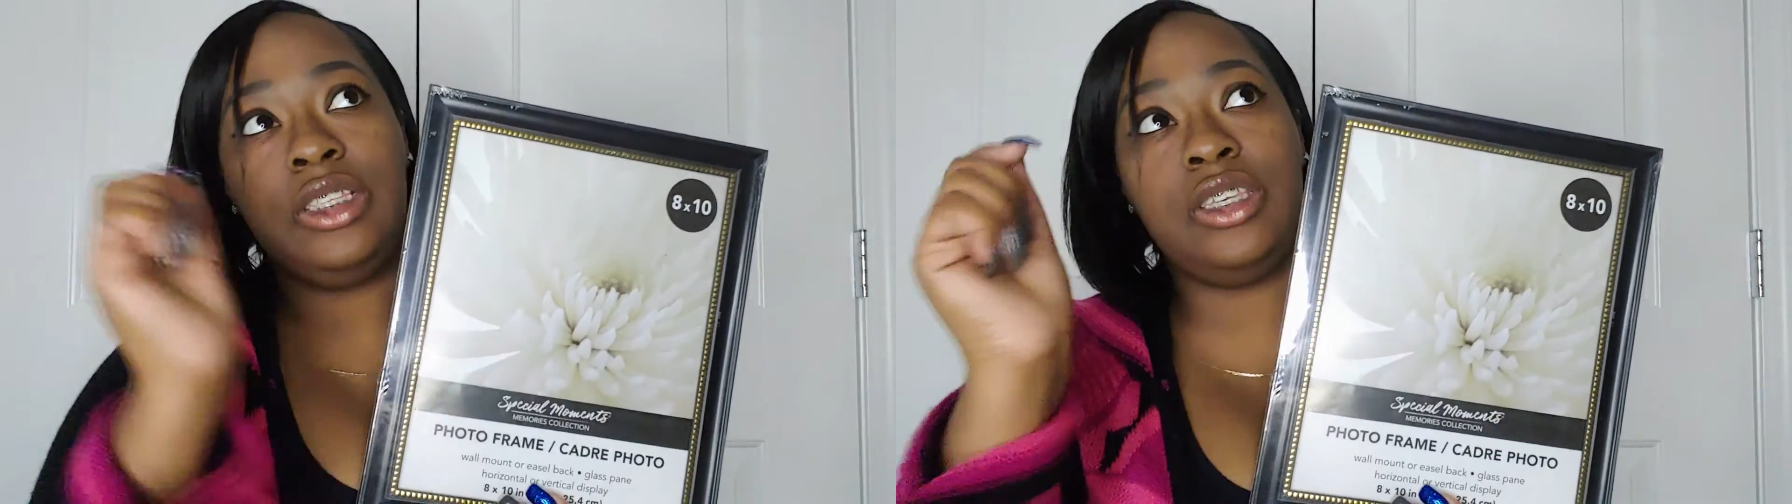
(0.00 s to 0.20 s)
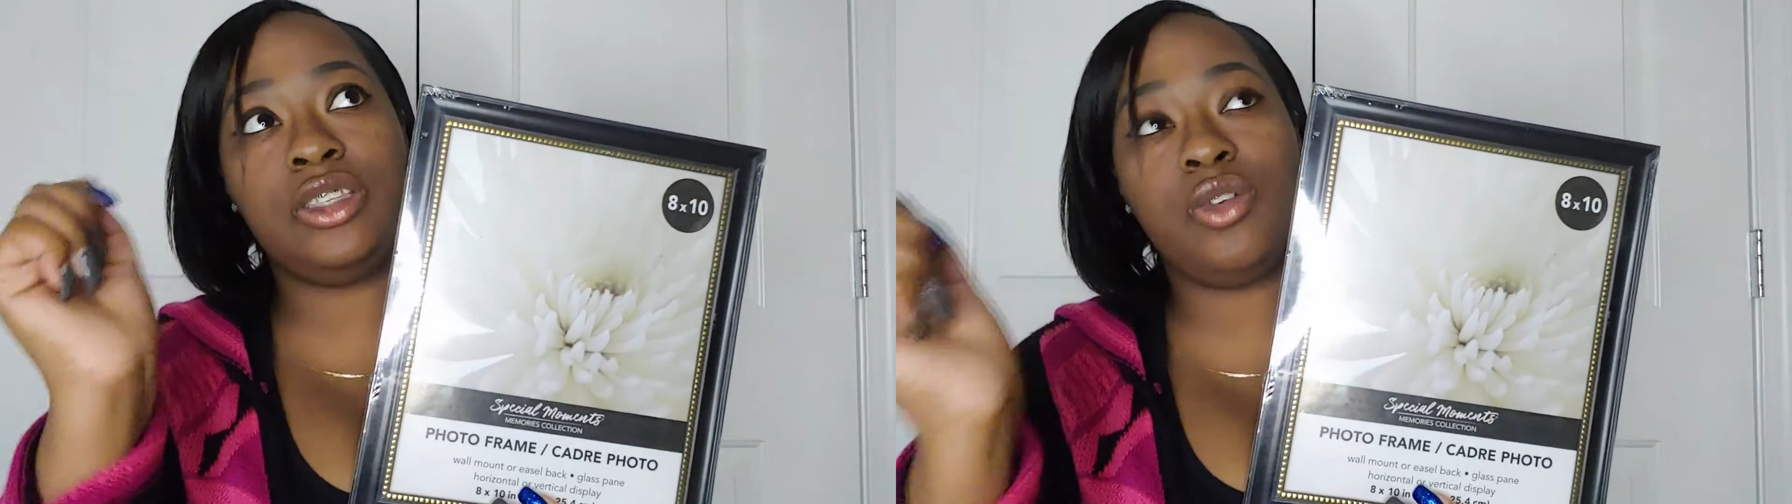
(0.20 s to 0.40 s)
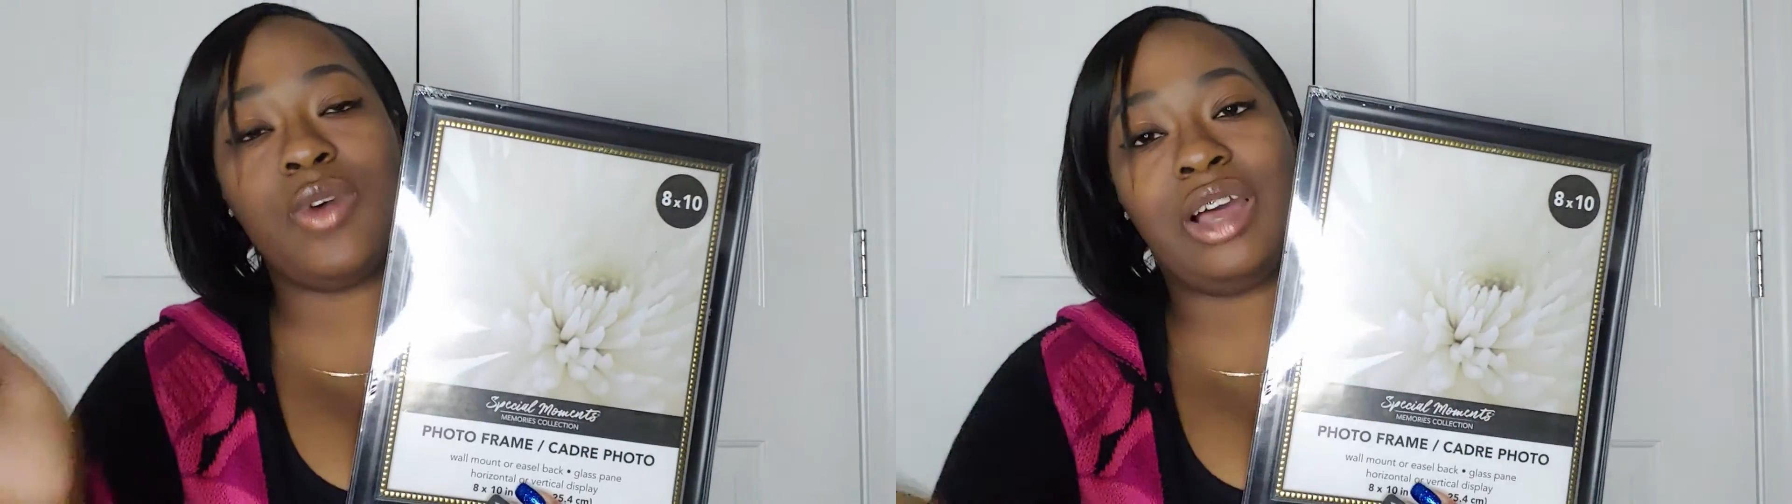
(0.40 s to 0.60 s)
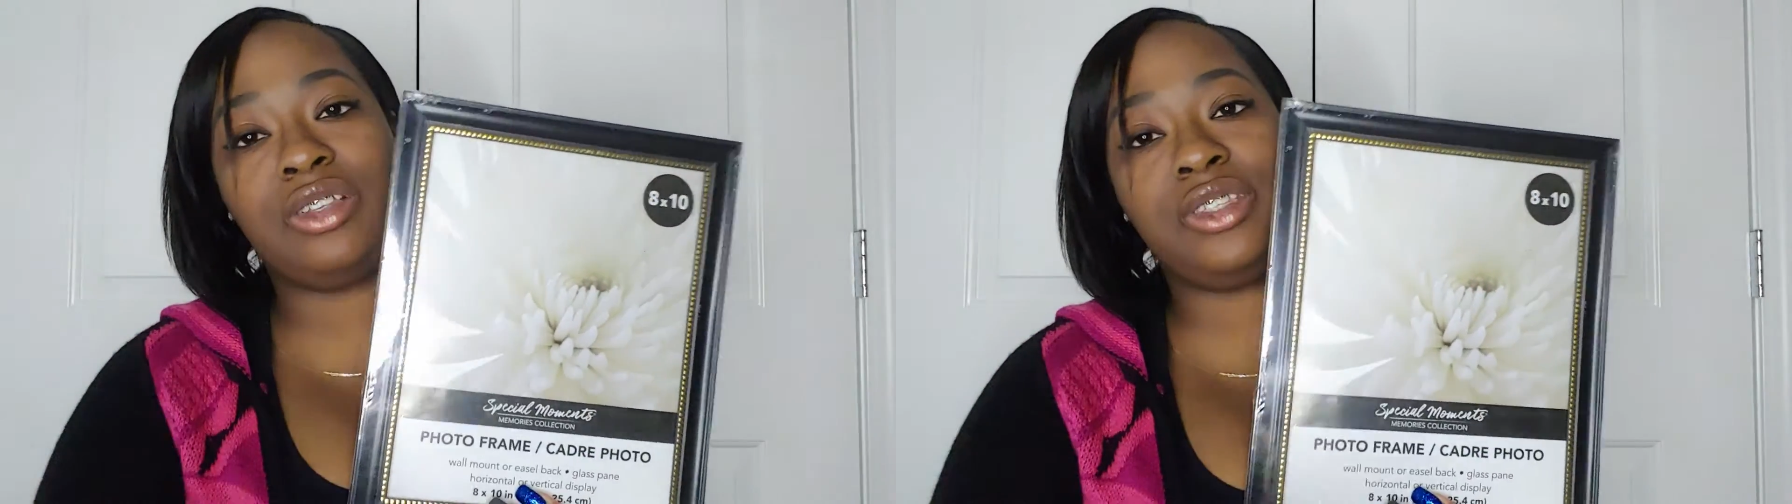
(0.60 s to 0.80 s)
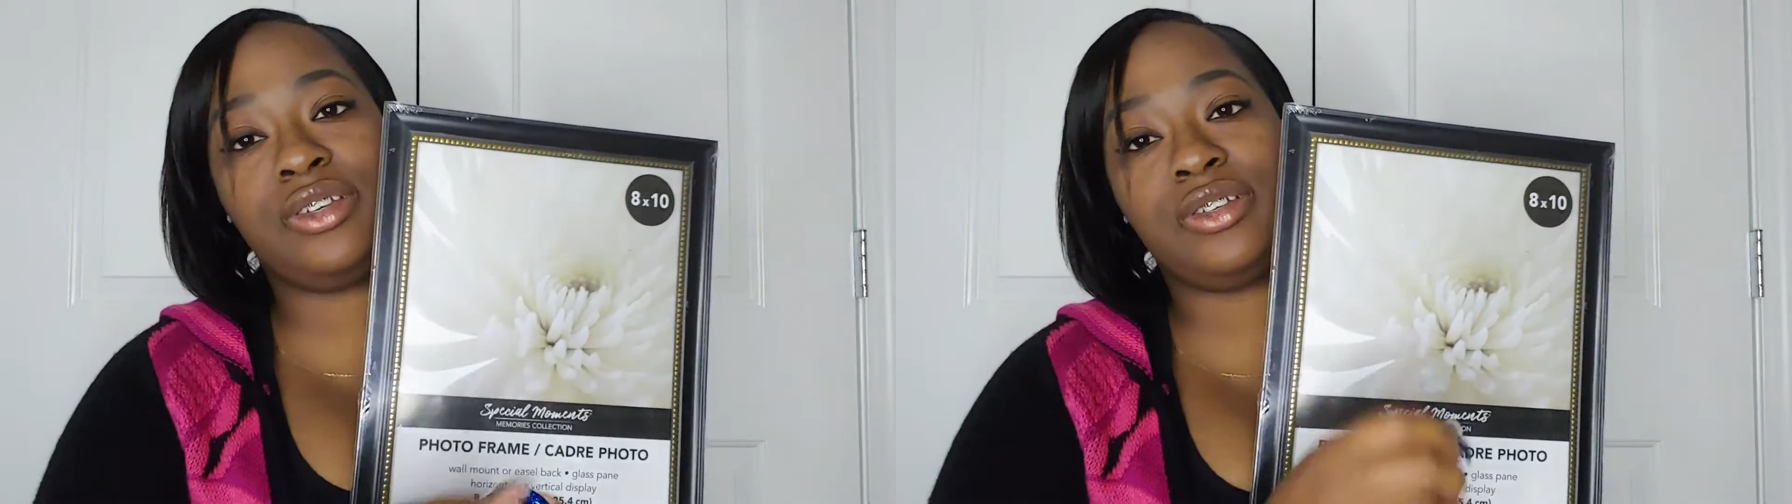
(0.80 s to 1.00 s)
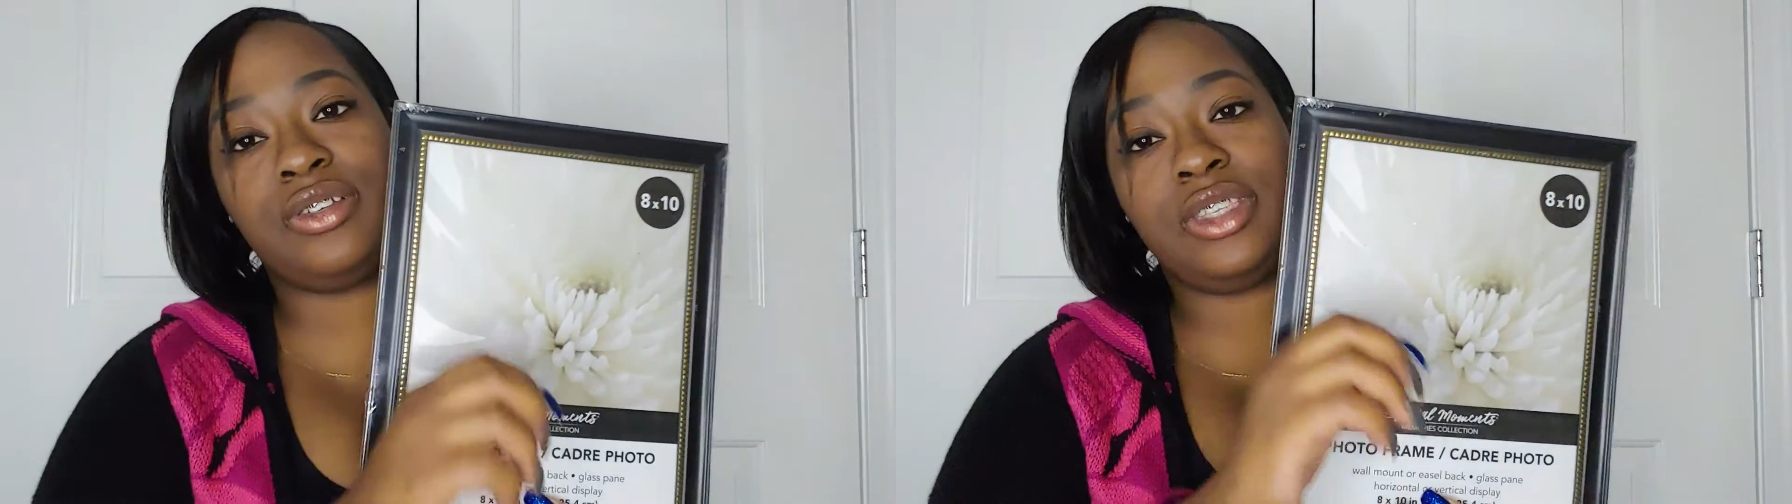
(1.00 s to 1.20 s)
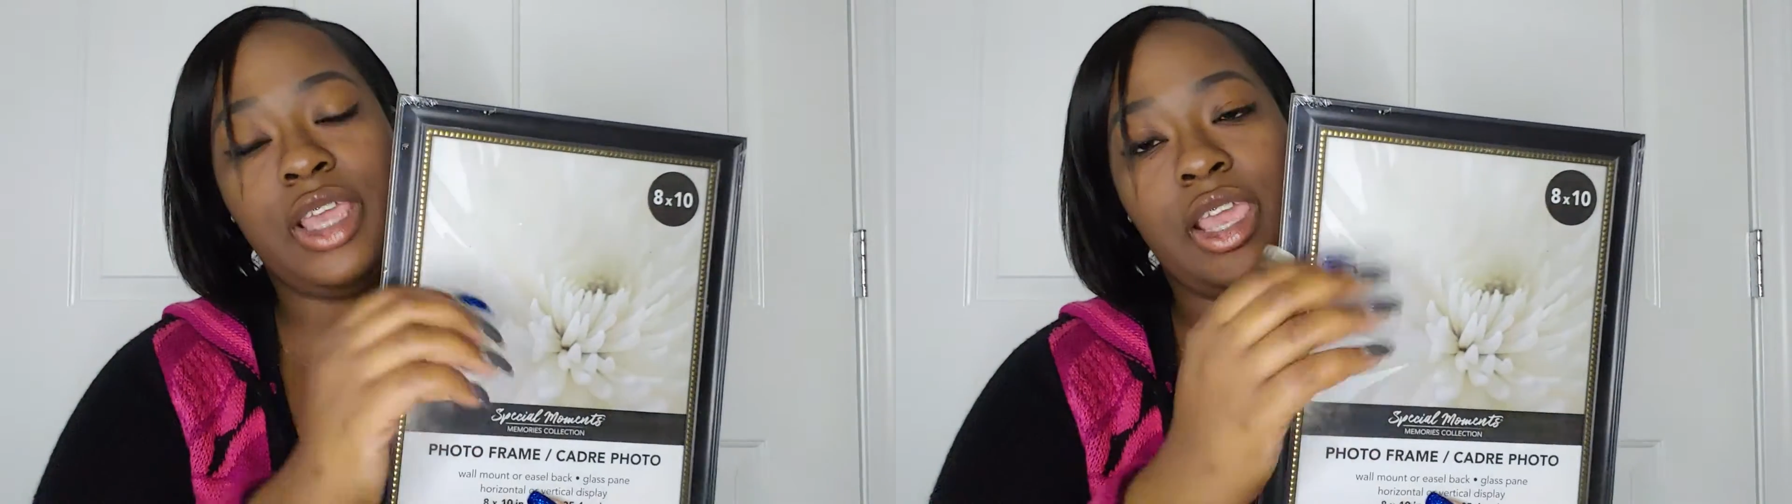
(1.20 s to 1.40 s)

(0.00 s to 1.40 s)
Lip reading: took the wall stickers